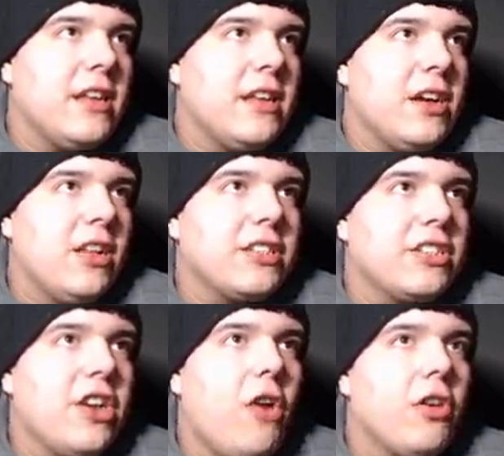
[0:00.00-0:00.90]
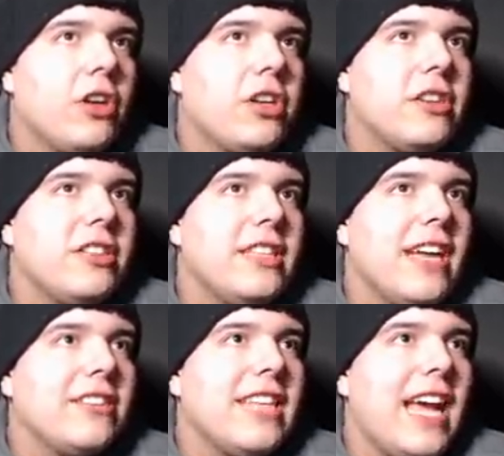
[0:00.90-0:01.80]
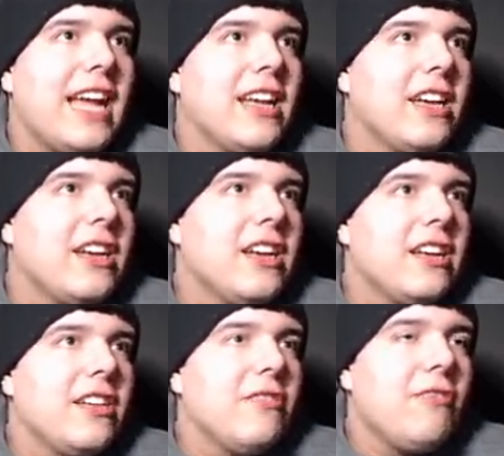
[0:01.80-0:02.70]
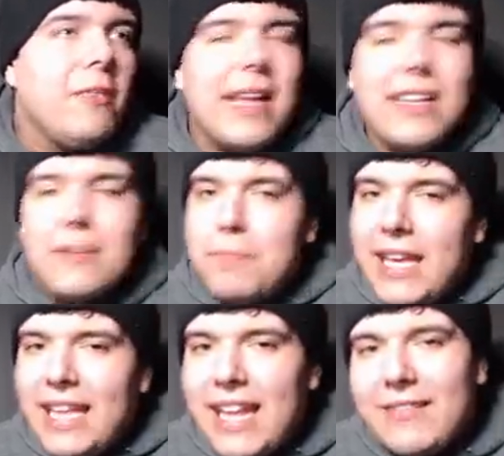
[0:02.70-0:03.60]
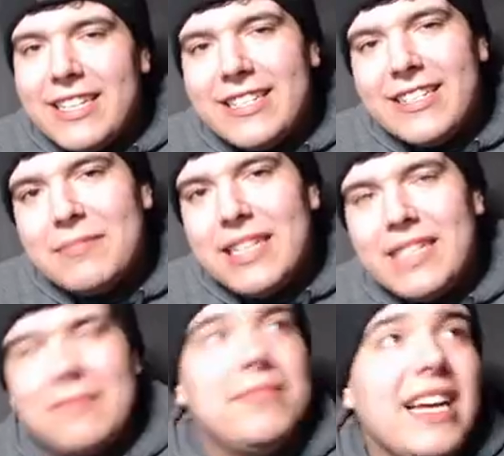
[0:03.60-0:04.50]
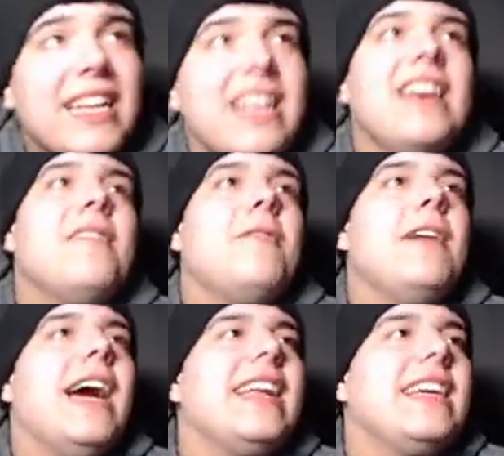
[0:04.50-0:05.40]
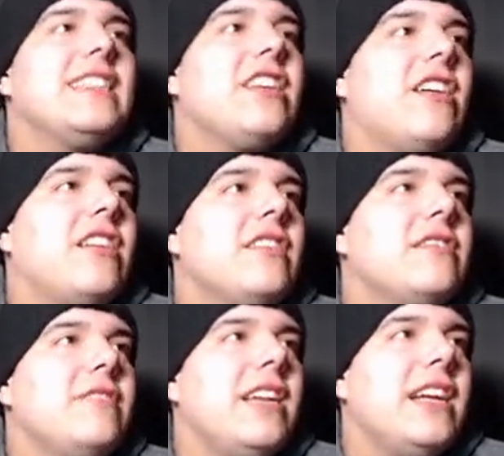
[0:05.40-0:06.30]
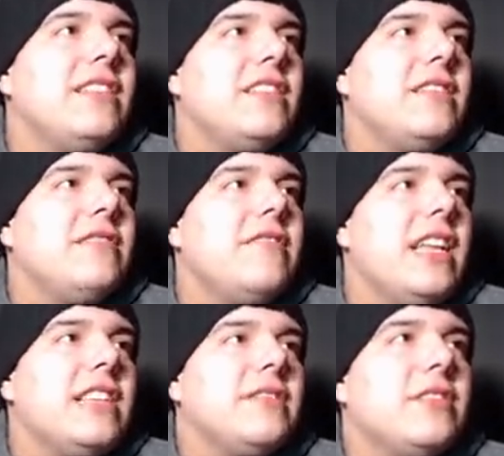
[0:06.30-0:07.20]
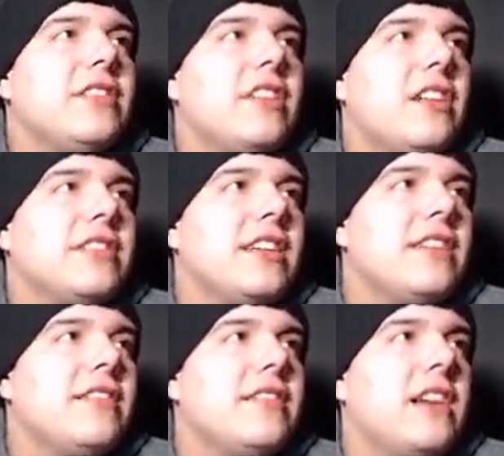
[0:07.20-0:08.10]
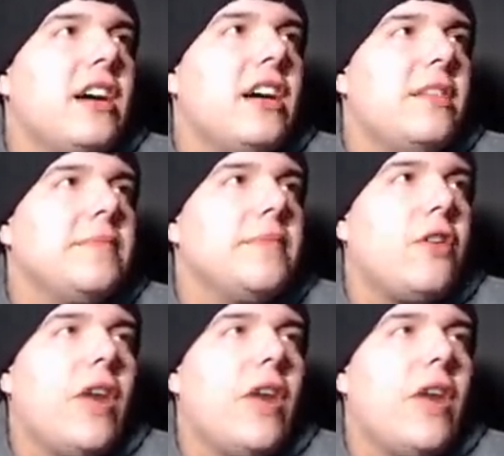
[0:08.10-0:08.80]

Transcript: Oh, let's go. Cook to the outside. One man to beat, and we couldn't beat him. But we got a nice yard. We got you know we got some good yards there. Um. Oh, I